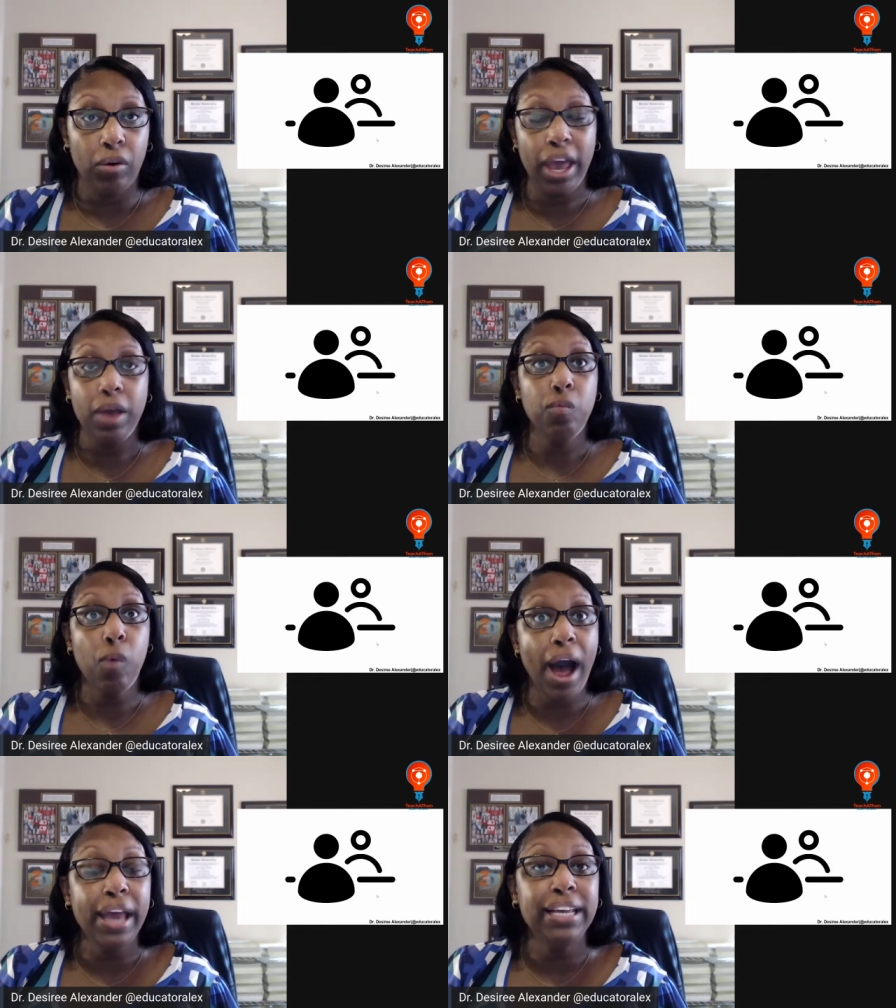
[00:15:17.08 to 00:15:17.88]
Okay,
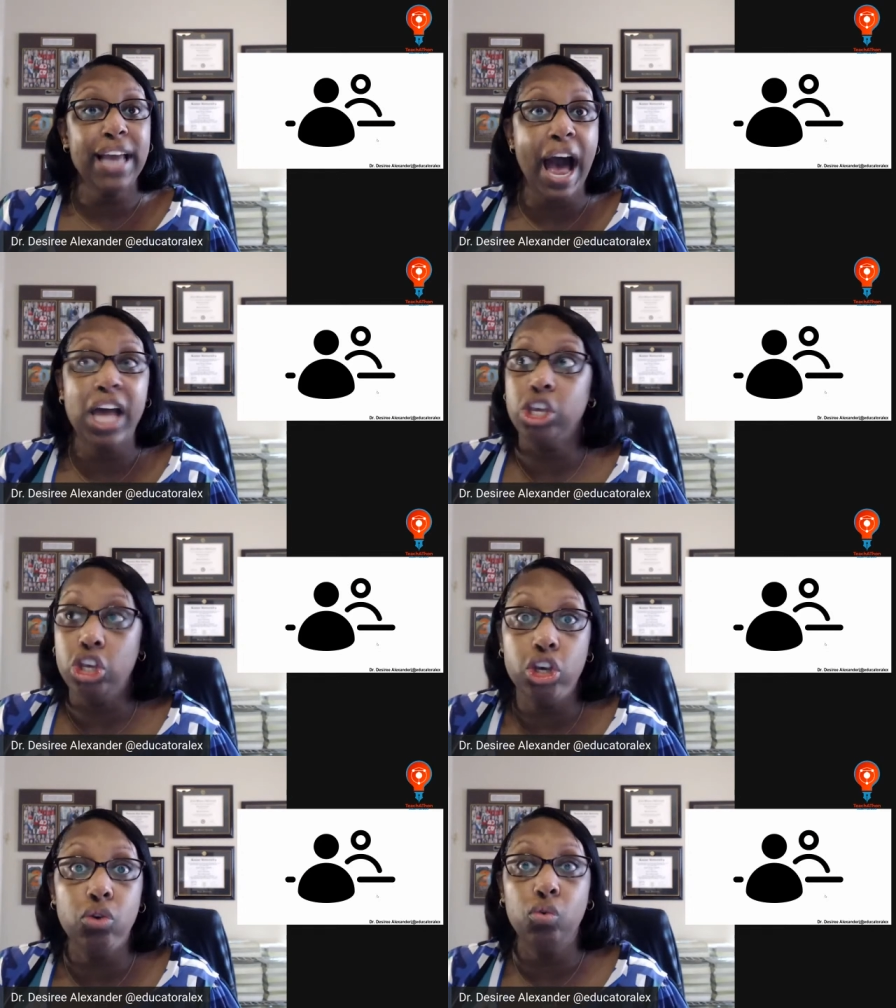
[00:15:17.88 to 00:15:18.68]
why
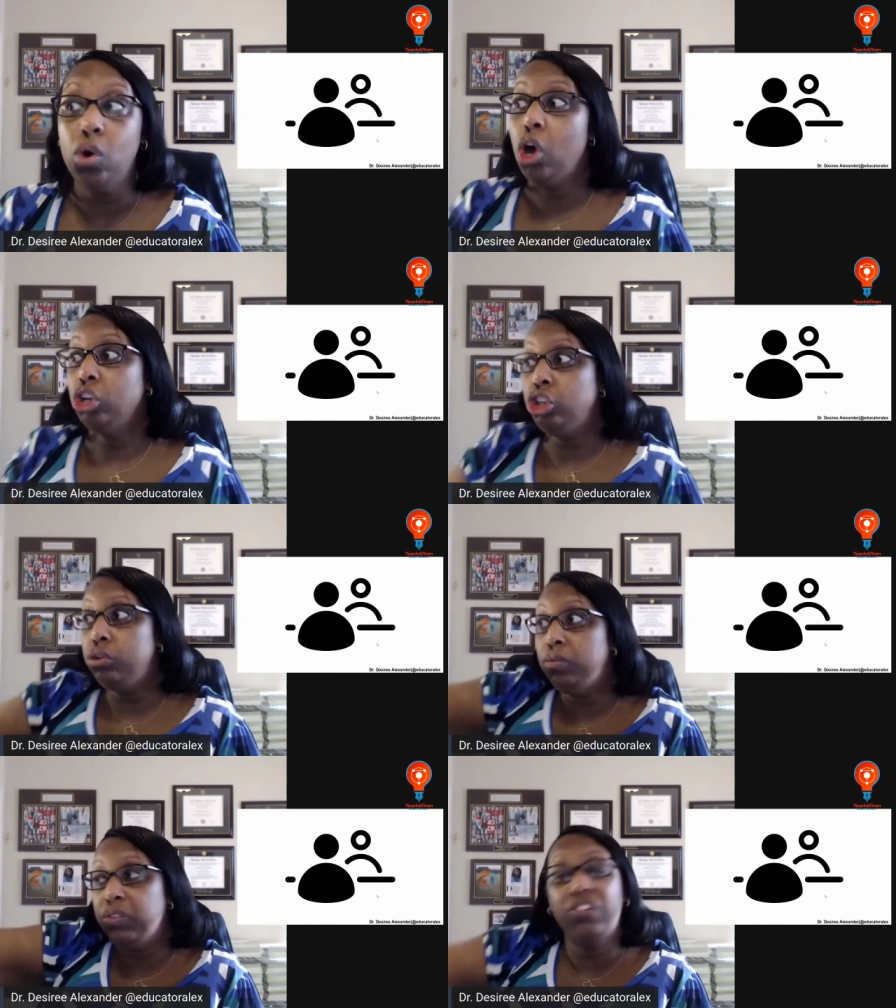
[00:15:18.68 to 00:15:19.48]
not you
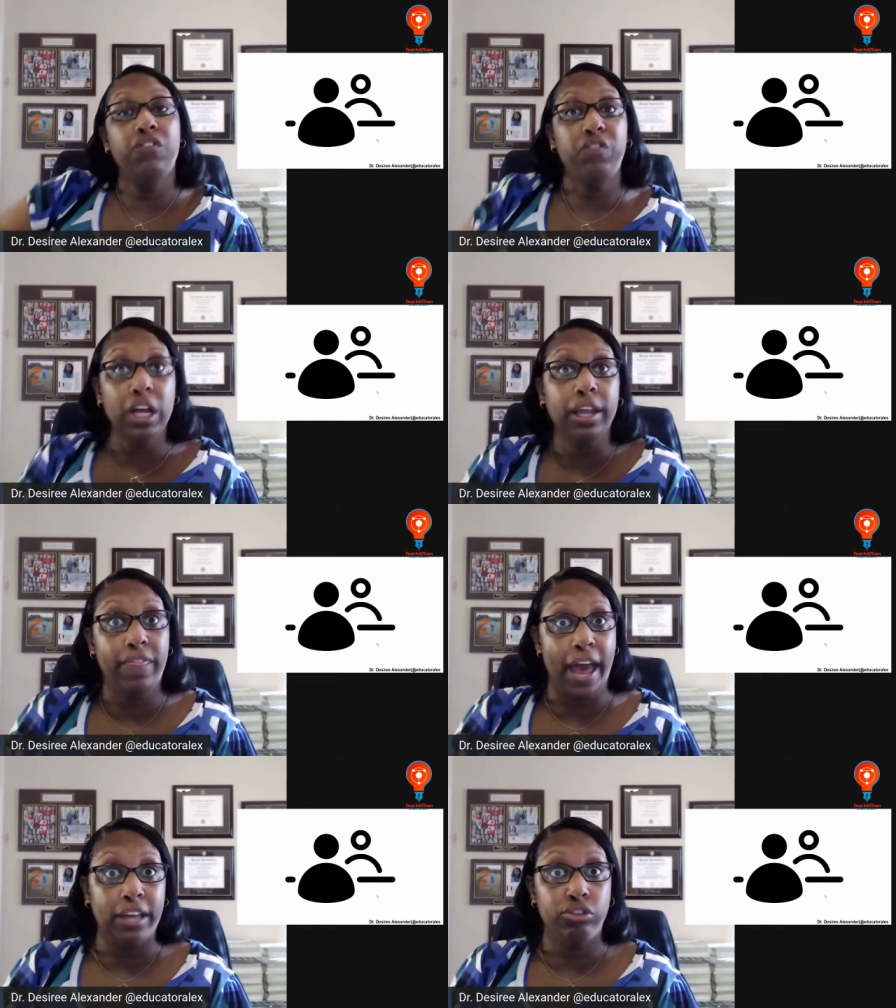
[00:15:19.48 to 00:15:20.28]

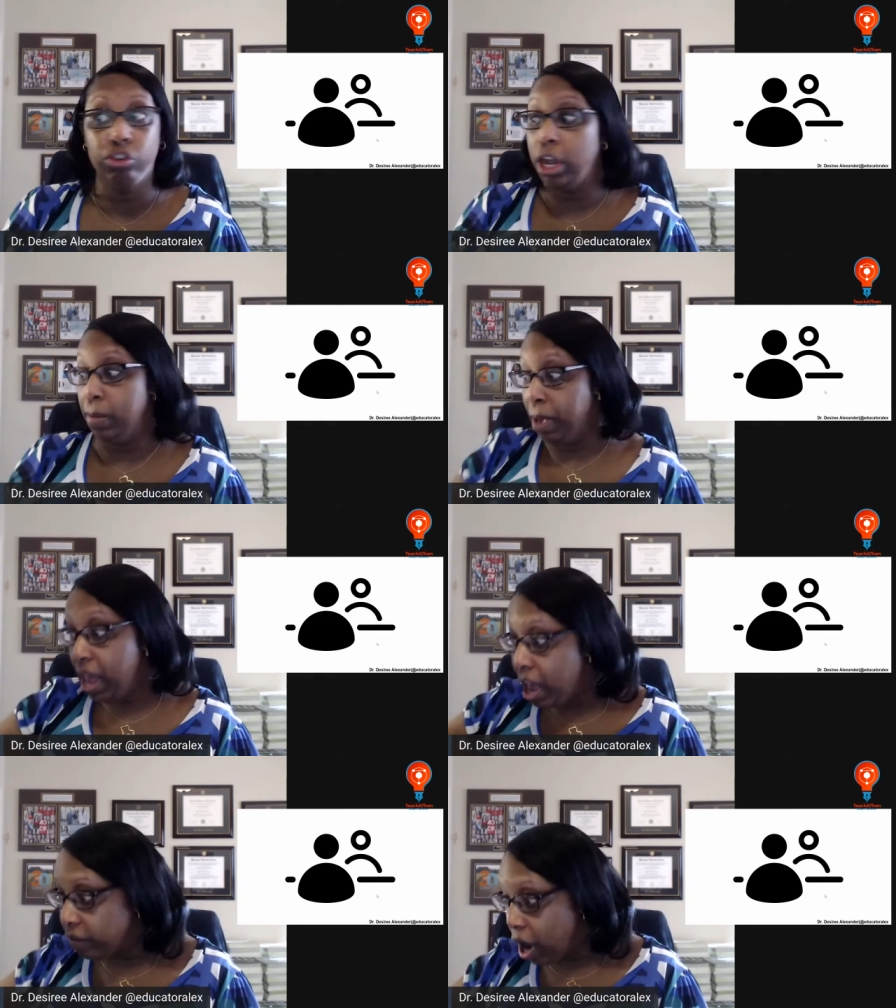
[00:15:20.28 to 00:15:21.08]
fulfilling that dream?
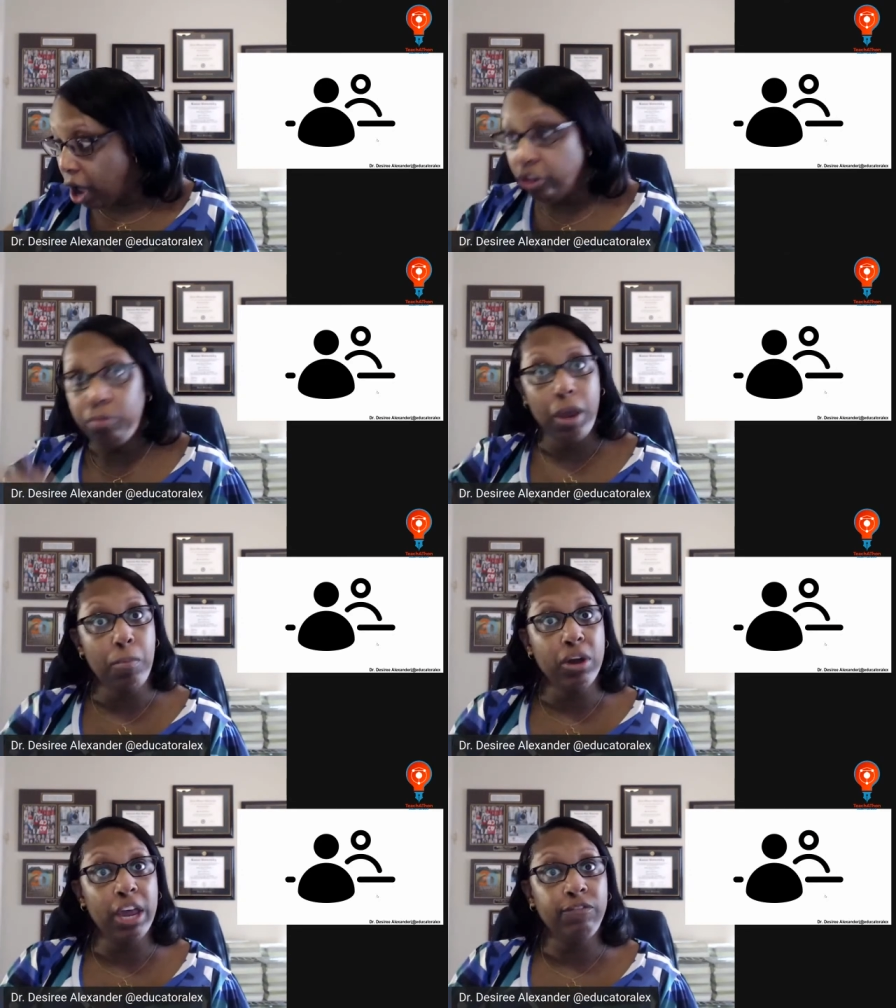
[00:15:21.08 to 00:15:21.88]
If other
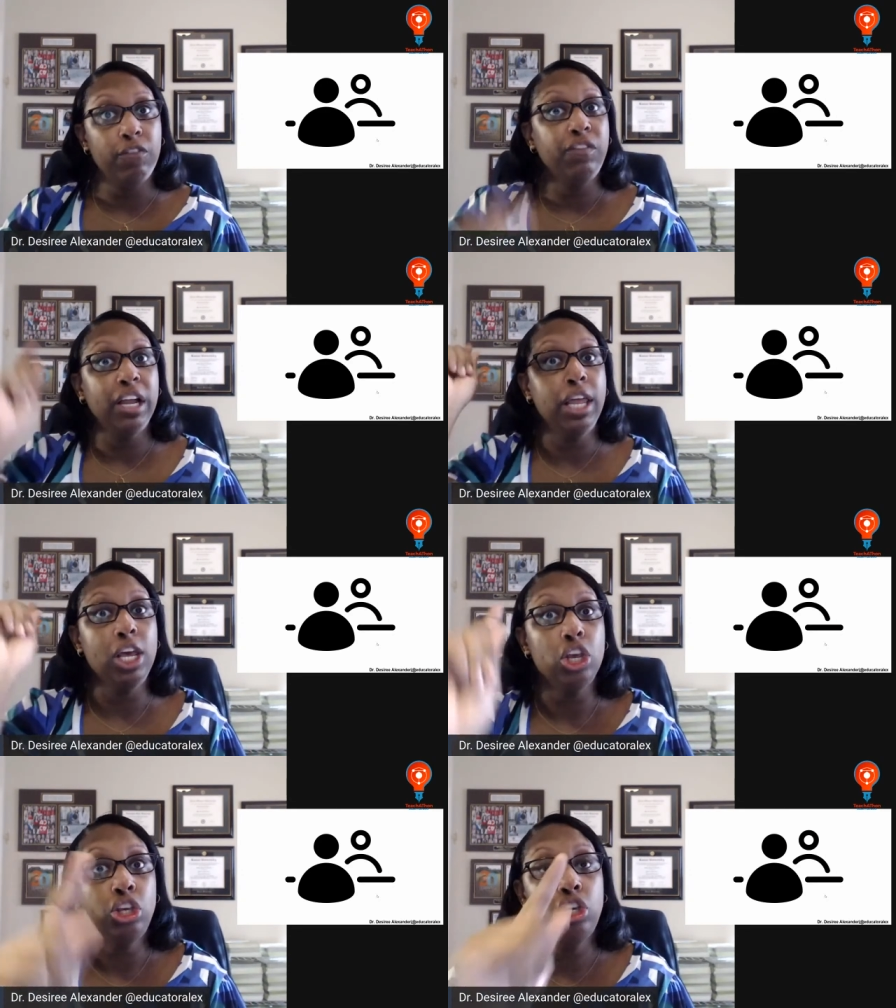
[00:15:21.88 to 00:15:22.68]
people can fulfill
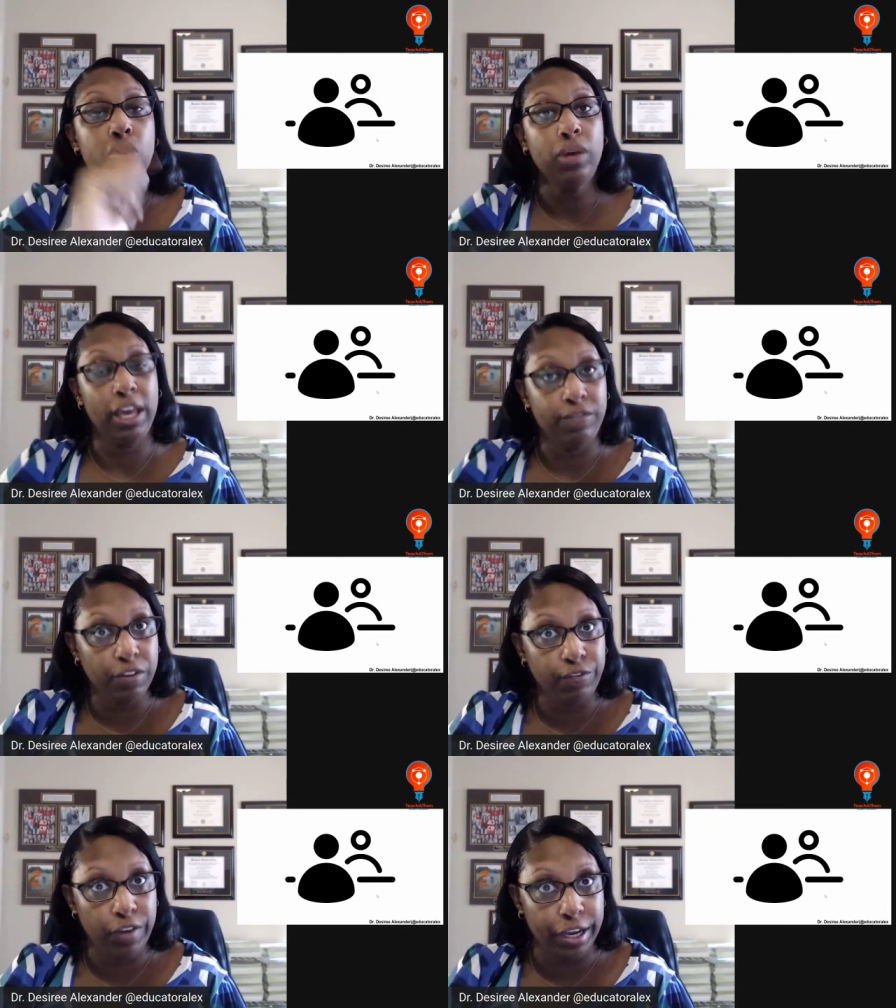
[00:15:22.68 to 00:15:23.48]
it, you can
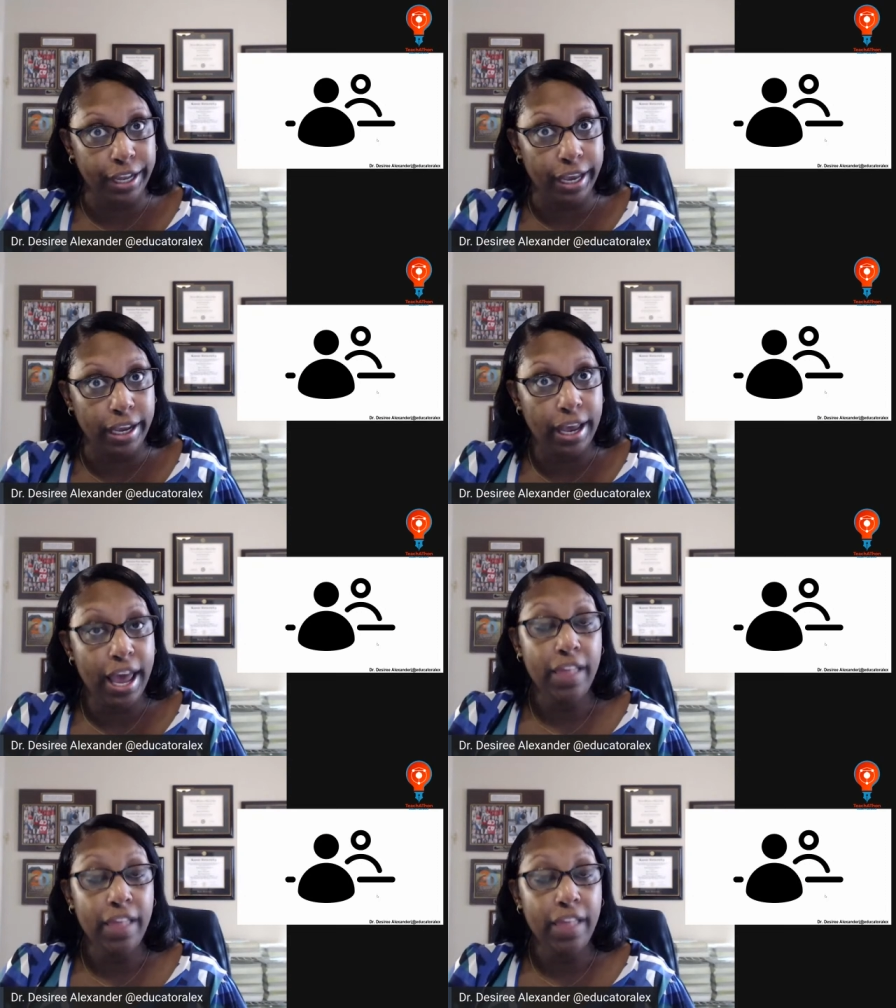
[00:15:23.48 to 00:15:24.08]
fulfill it.